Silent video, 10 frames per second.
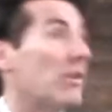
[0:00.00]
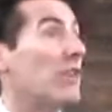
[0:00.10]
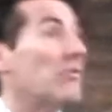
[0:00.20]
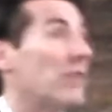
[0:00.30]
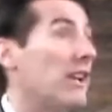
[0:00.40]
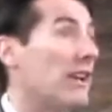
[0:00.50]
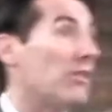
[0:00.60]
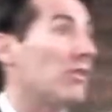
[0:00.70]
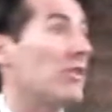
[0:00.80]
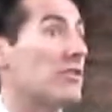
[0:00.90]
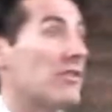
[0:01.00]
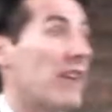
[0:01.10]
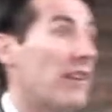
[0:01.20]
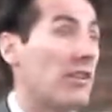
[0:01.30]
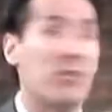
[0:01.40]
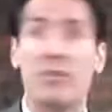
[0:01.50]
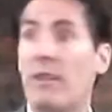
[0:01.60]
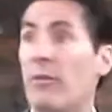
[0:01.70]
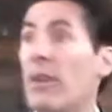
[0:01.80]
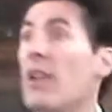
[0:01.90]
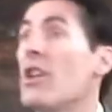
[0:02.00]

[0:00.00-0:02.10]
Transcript: What are you reading? Who are you surrounding yourself with?